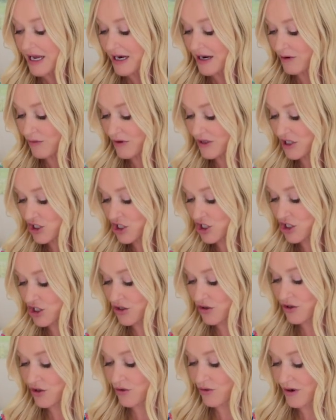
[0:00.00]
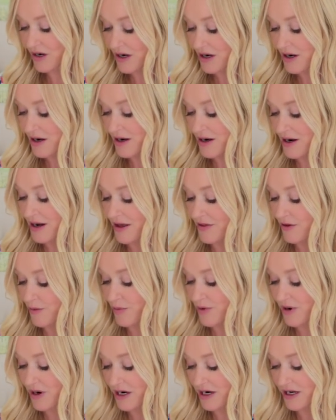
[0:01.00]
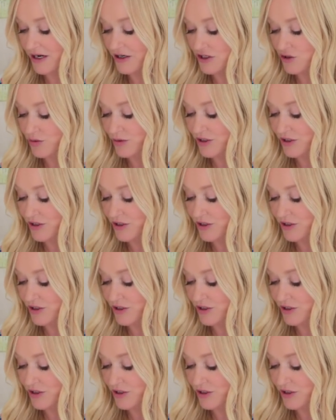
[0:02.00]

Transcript: Now I want to show you another product,